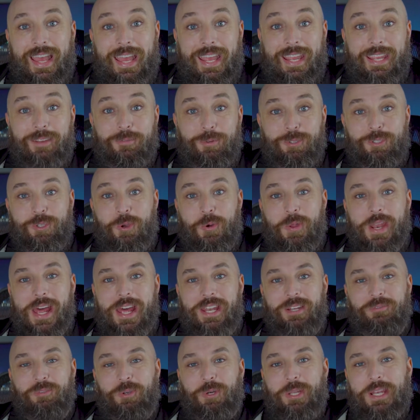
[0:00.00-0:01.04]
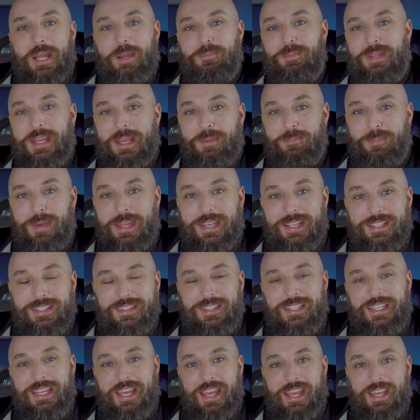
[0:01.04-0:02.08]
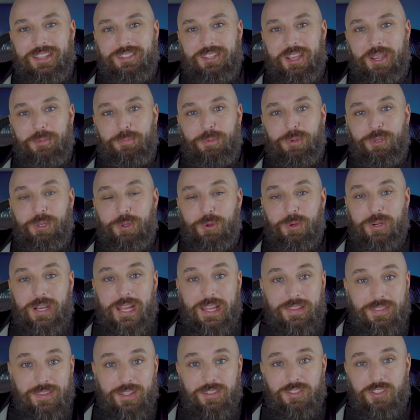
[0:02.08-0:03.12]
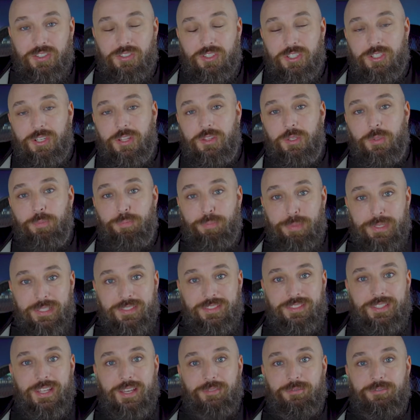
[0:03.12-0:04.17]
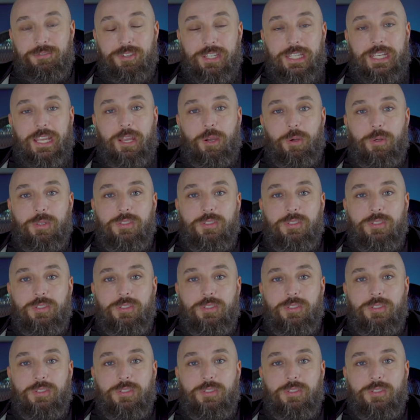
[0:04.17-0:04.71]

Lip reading: Hey, what's going on everyone? I'm Dan Bennett, the Antipreneur, and this is another biz dev video.